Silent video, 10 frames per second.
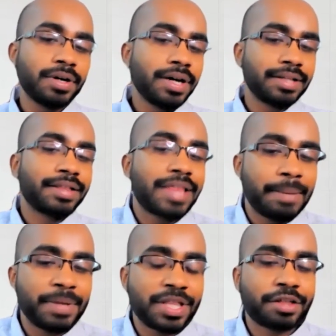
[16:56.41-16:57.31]
And the
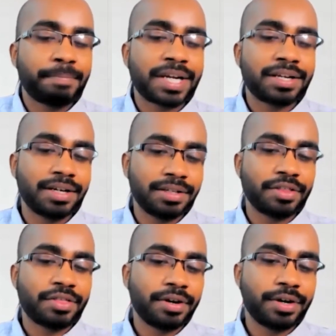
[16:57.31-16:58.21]
same is expected
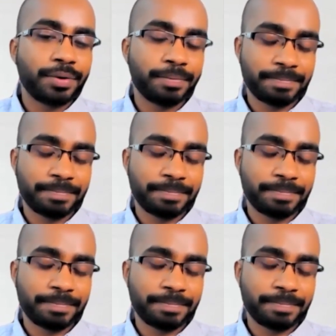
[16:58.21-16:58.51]
this year too.